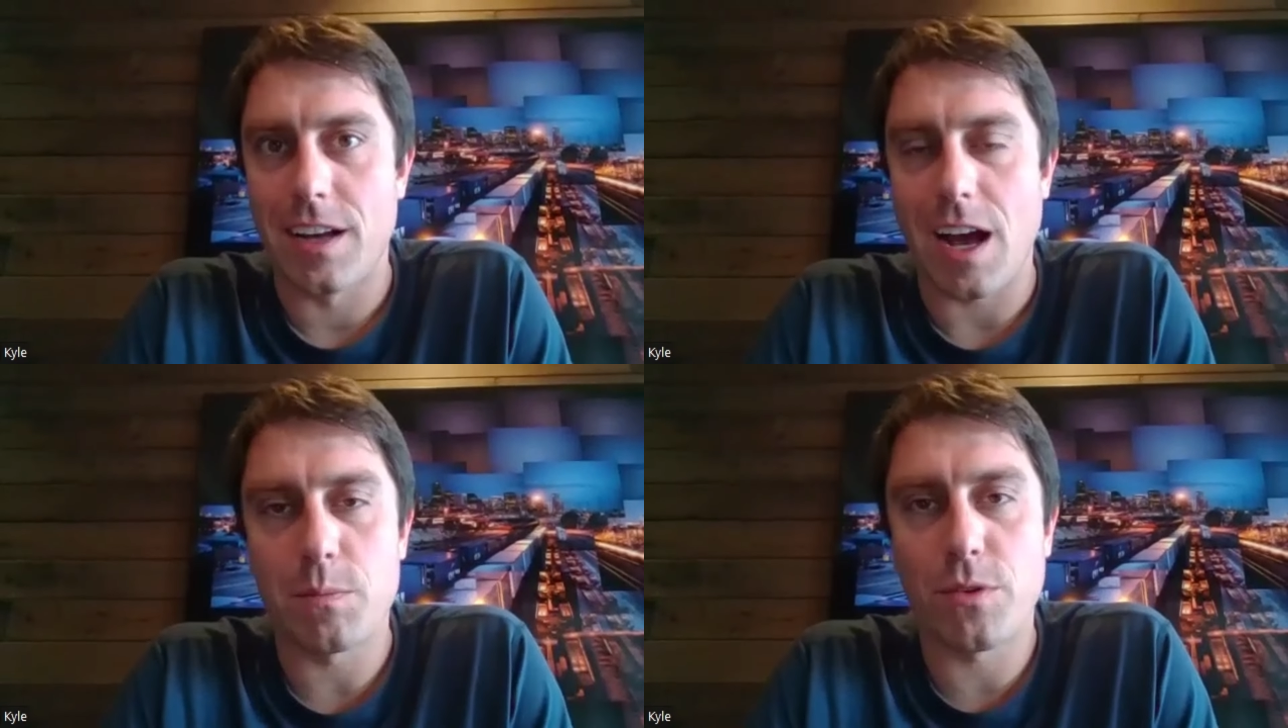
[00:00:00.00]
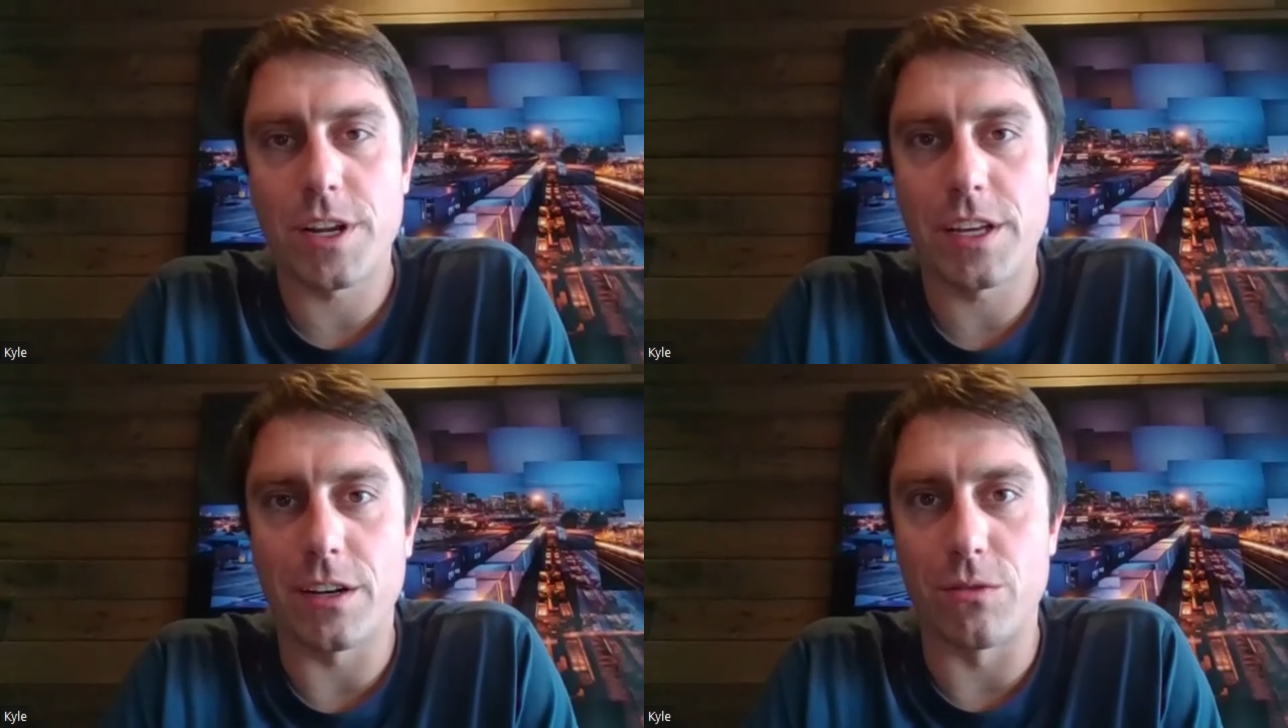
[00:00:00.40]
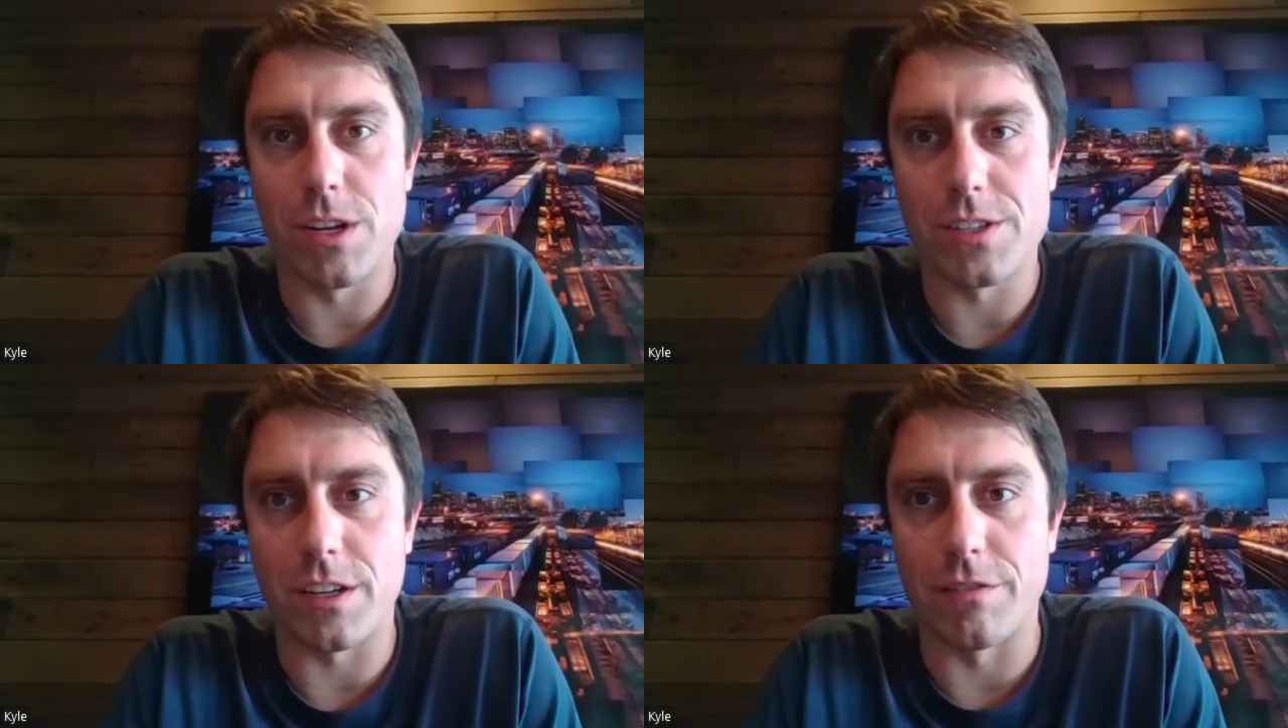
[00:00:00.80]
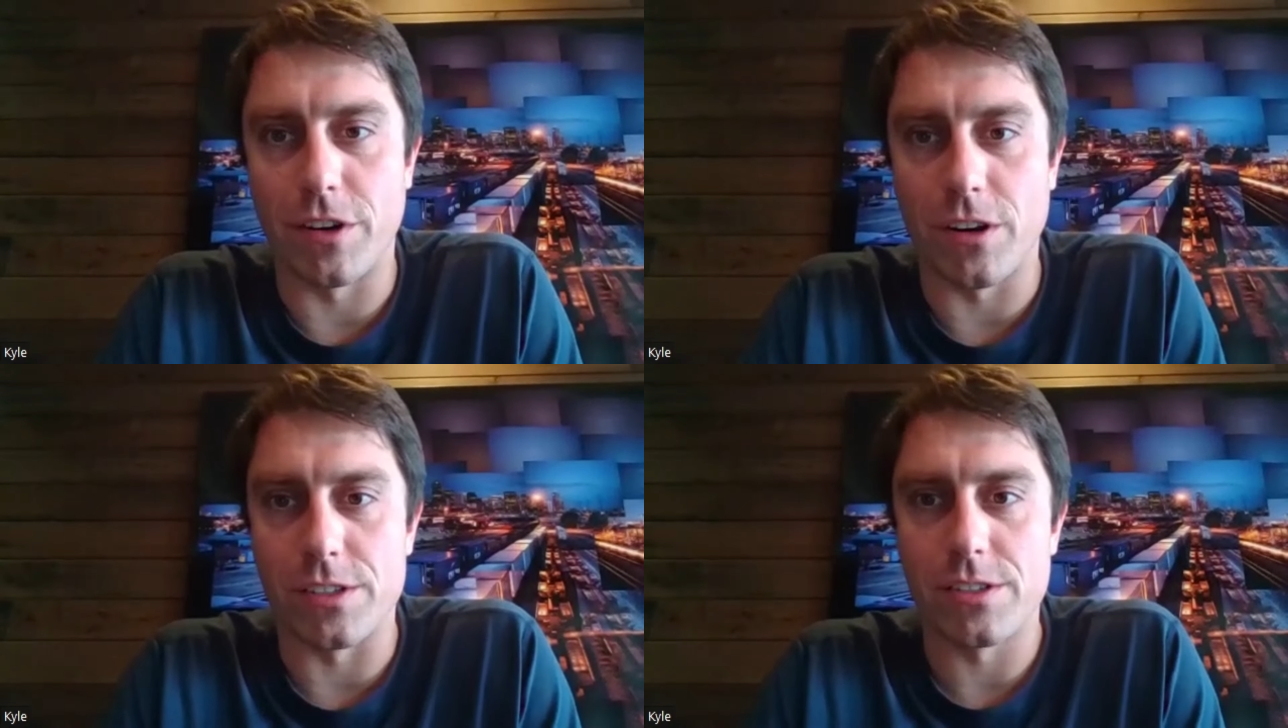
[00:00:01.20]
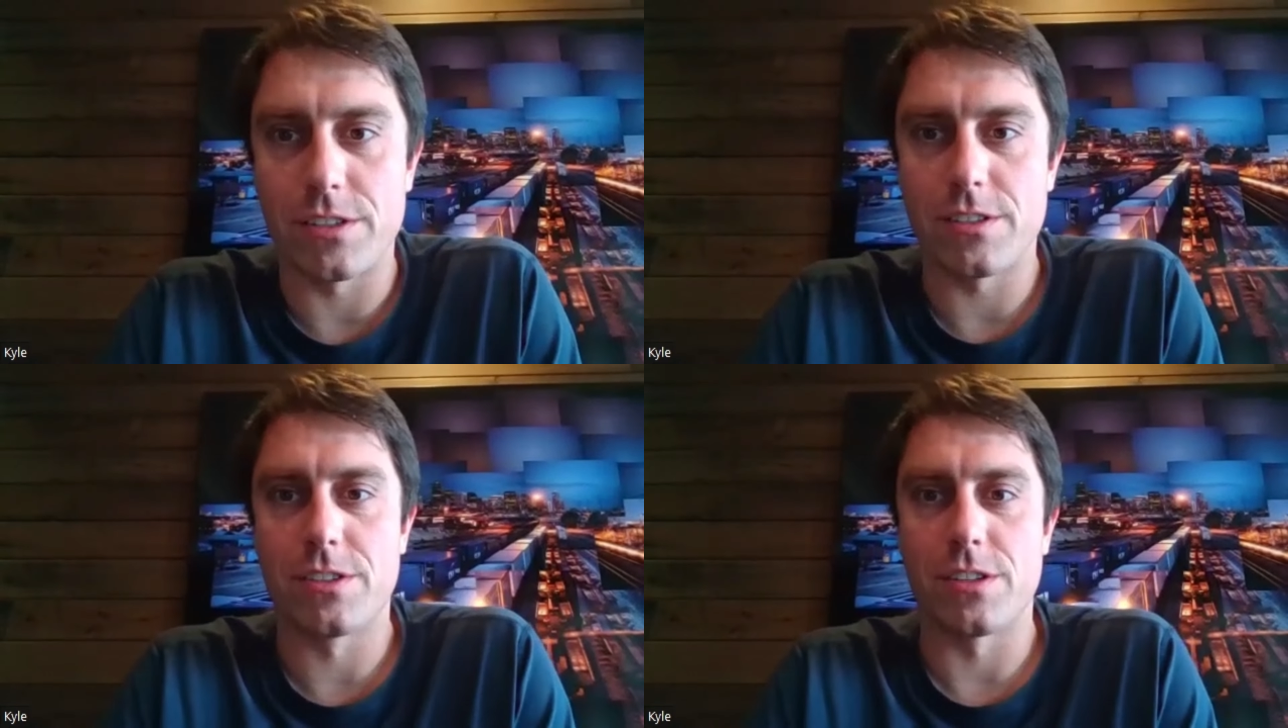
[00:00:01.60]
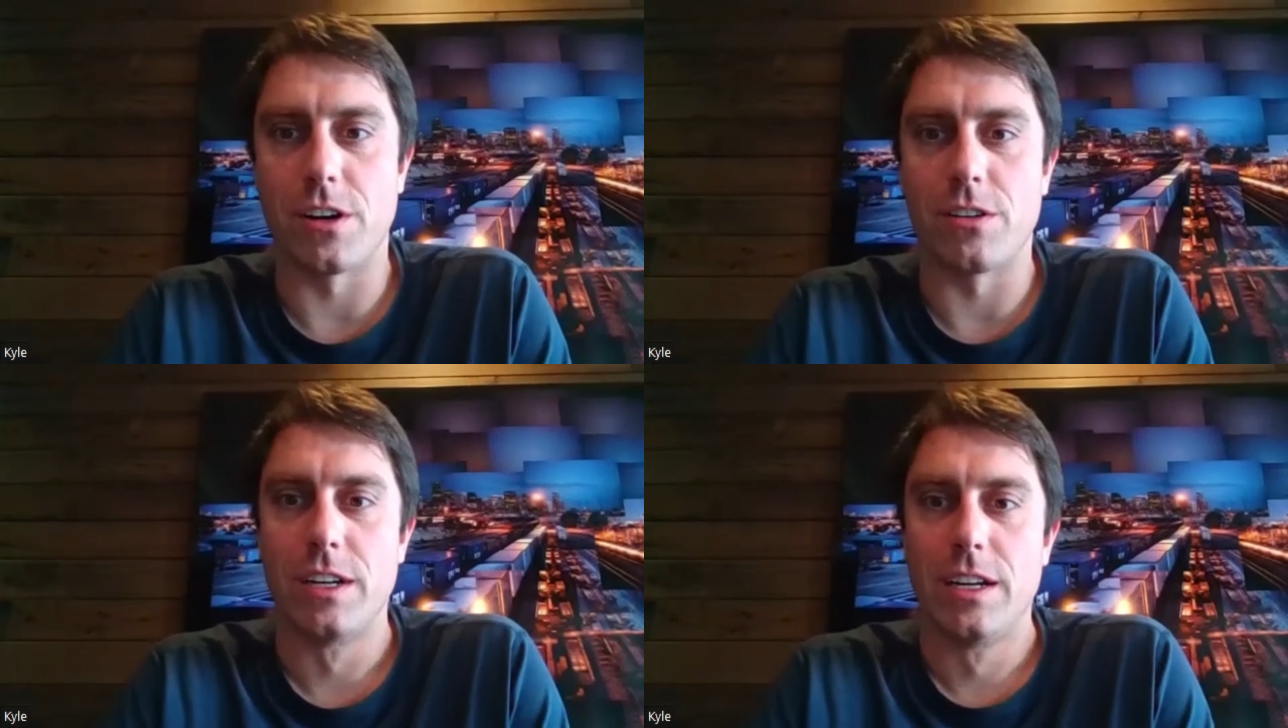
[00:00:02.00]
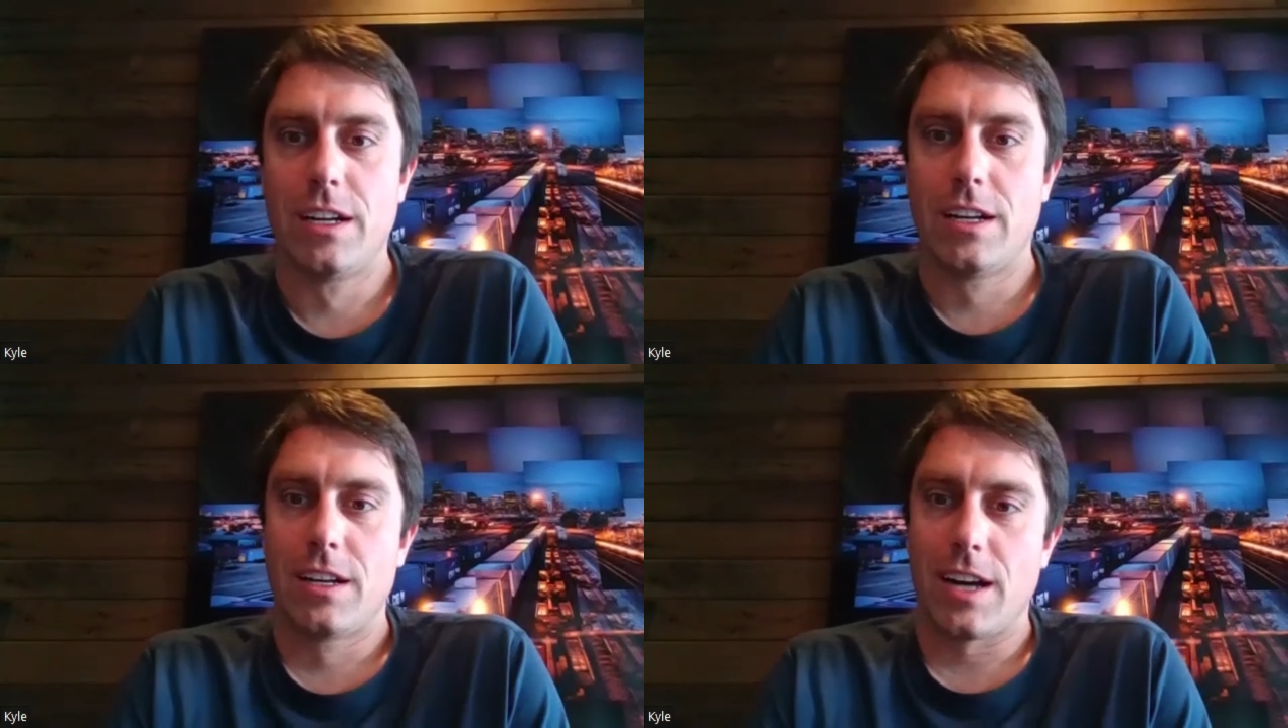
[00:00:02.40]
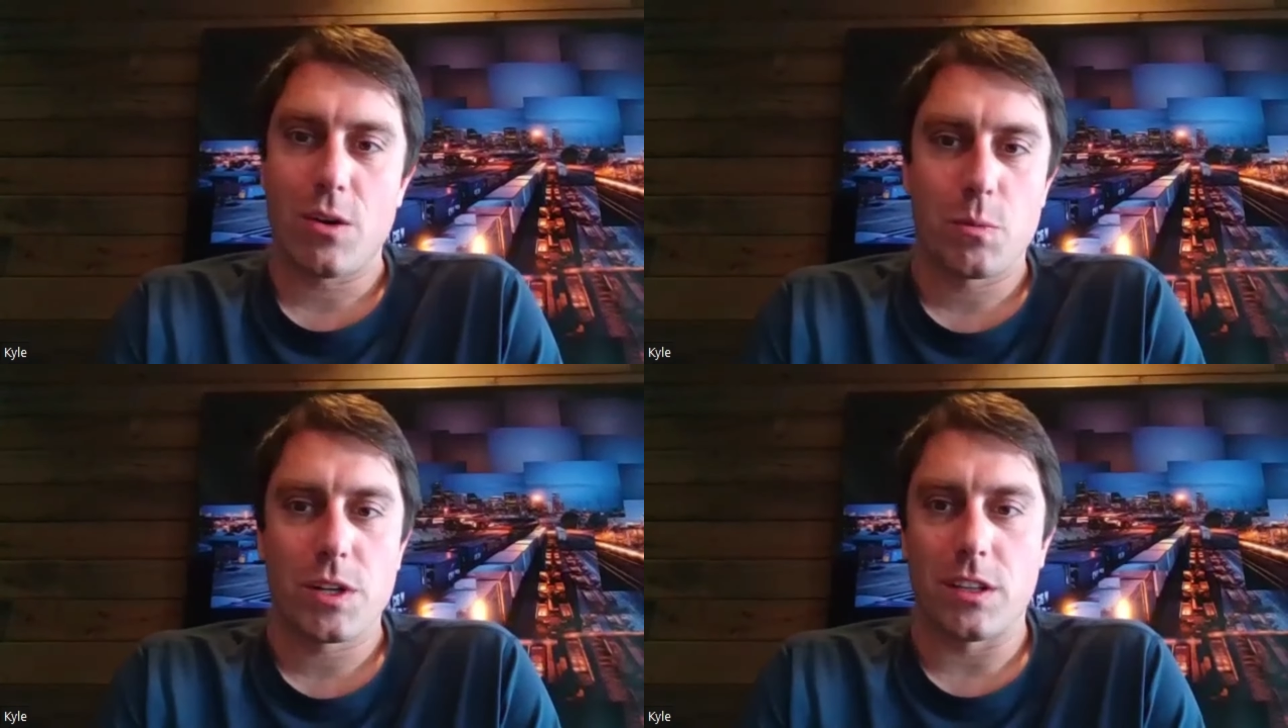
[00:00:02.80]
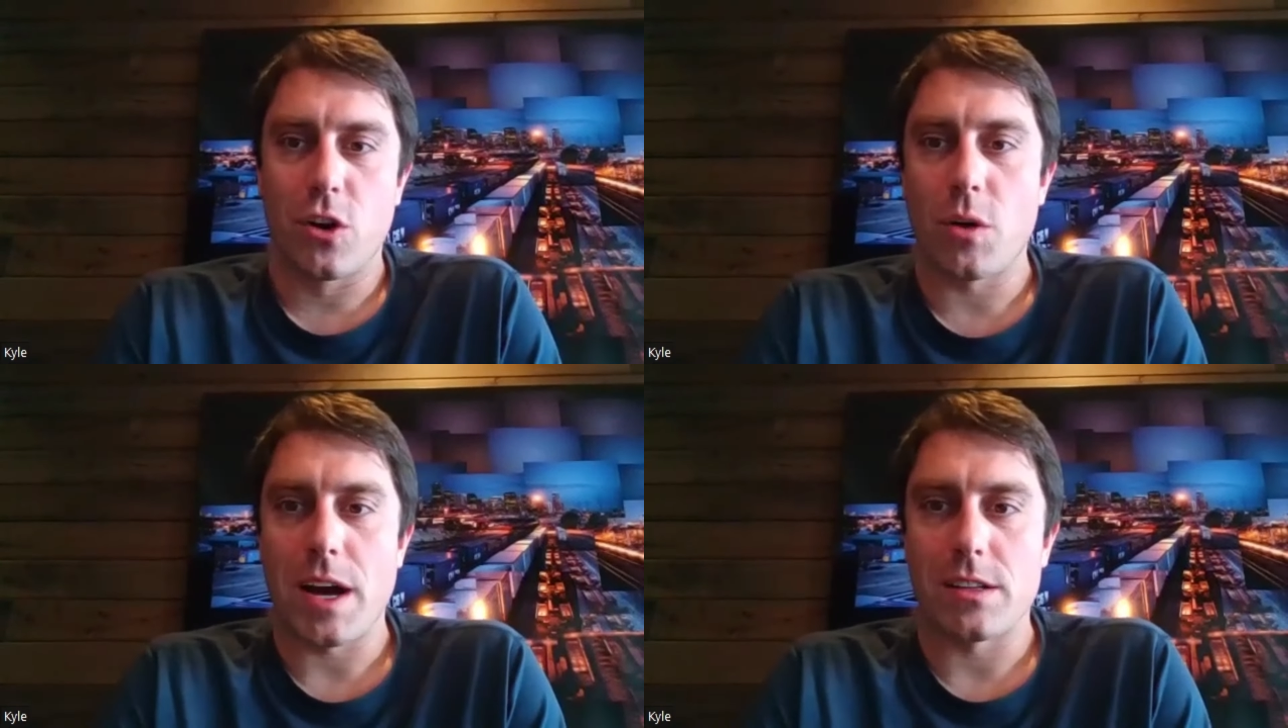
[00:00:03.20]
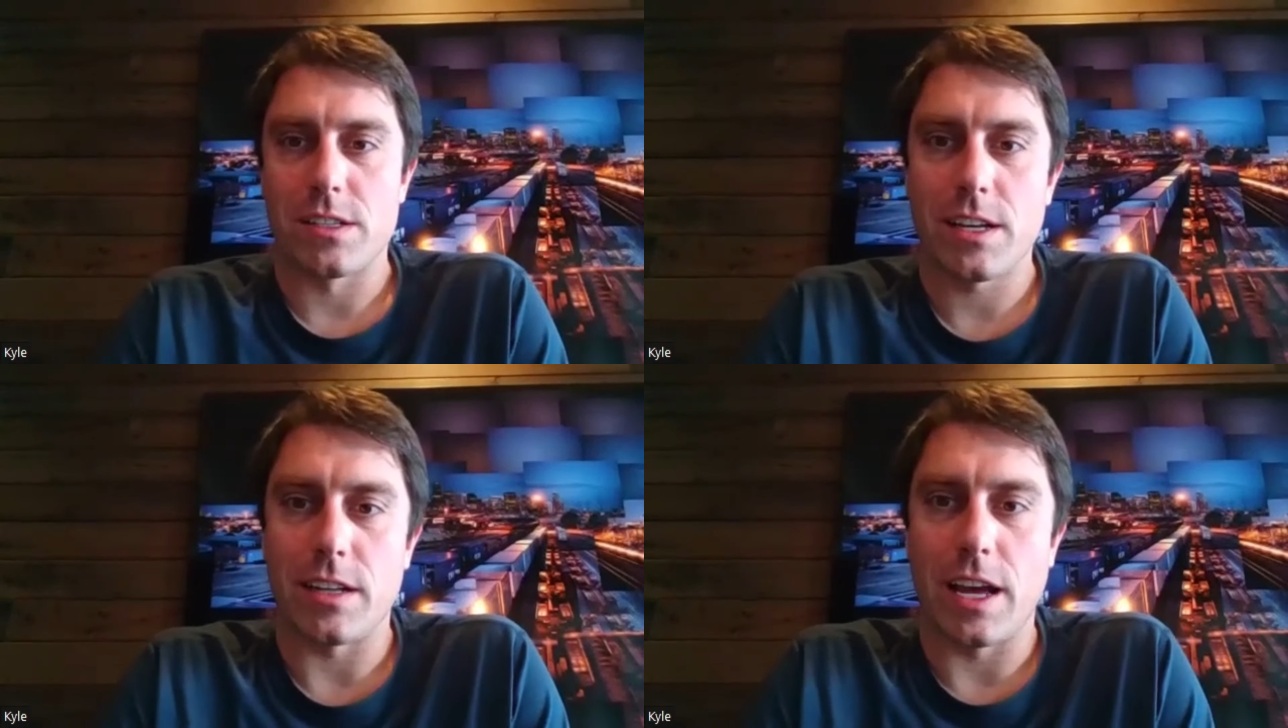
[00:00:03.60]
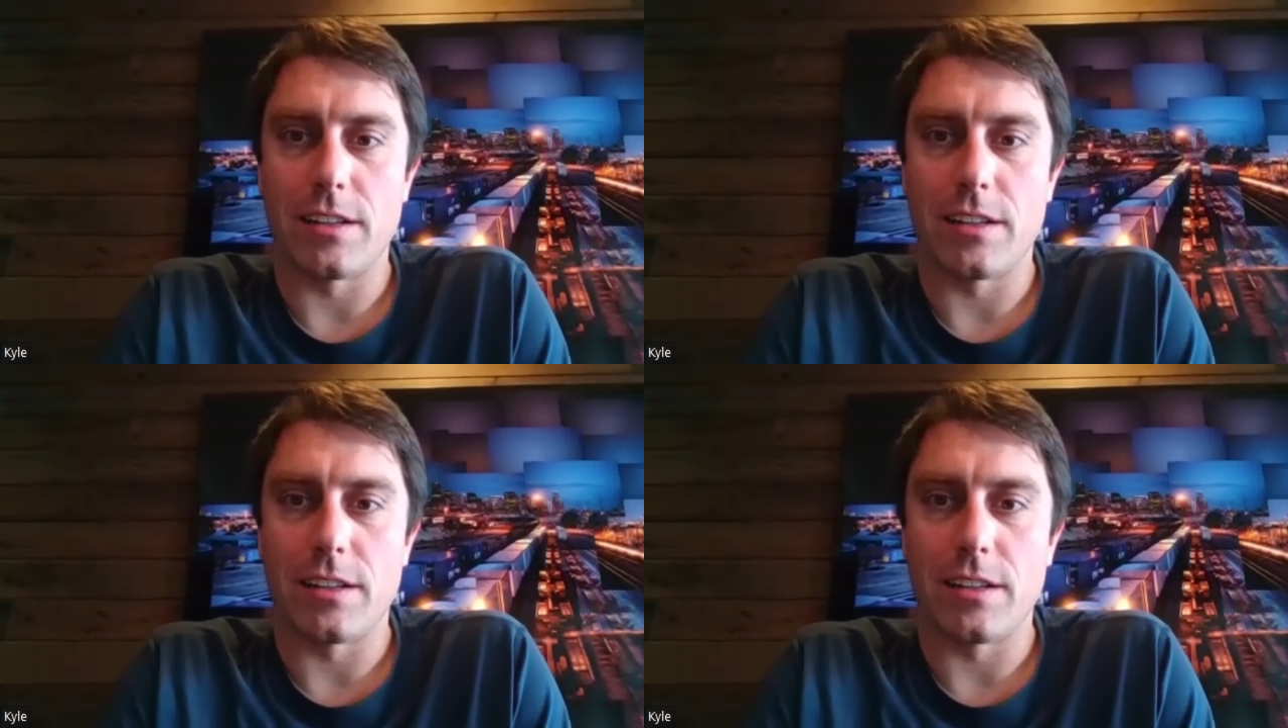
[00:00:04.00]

I'm pretty risk adverse, so I would put low amounts in.